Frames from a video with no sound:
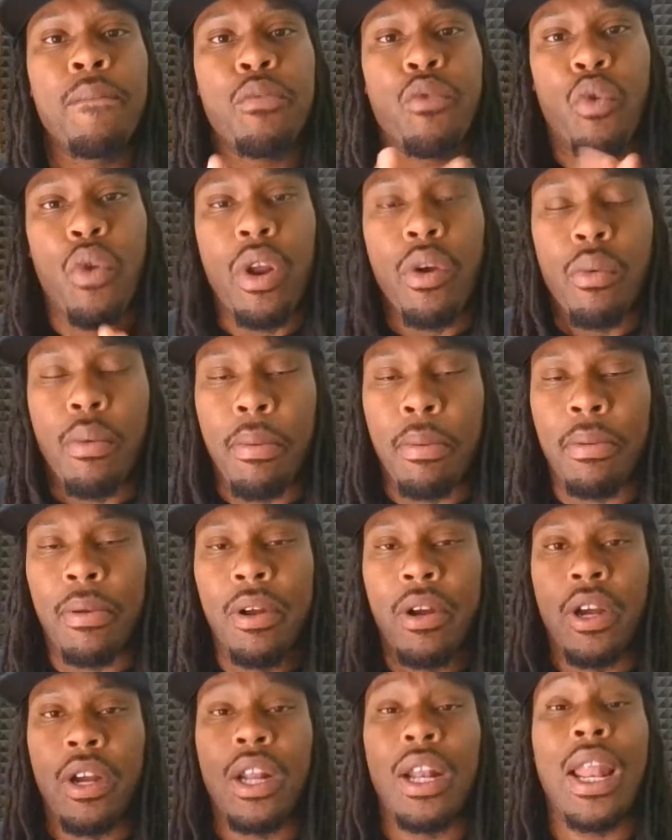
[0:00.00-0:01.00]
Credit
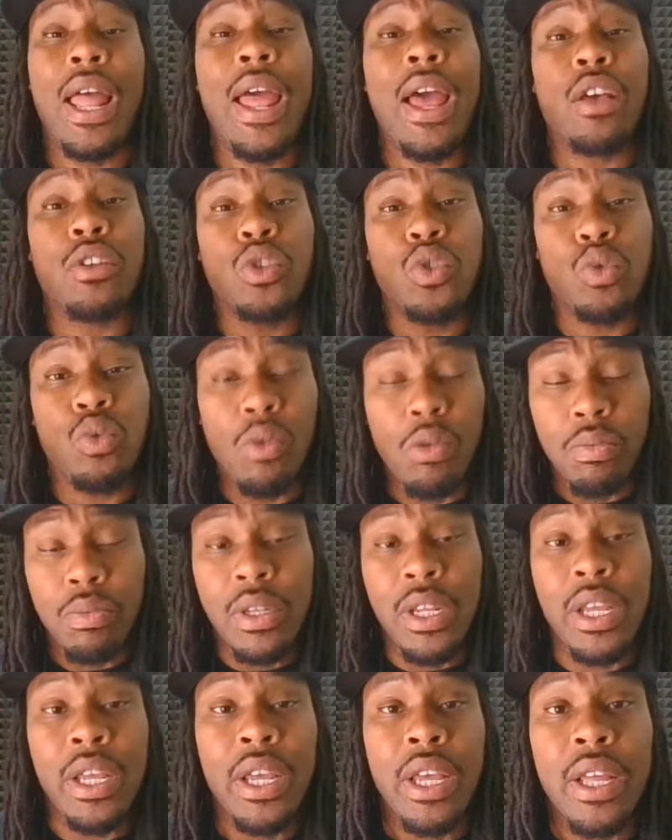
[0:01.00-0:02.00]
Repair Cloud swooped
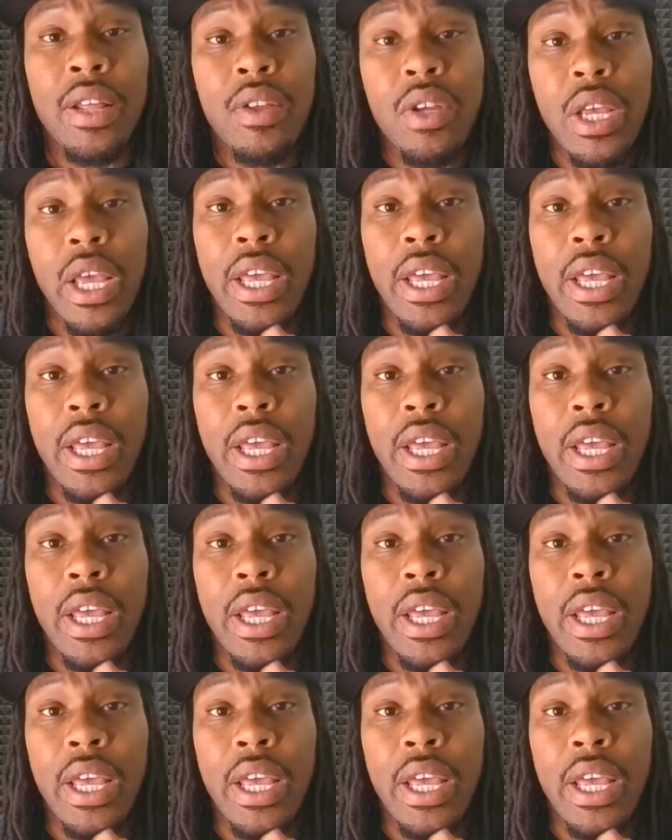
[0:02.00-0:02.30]
in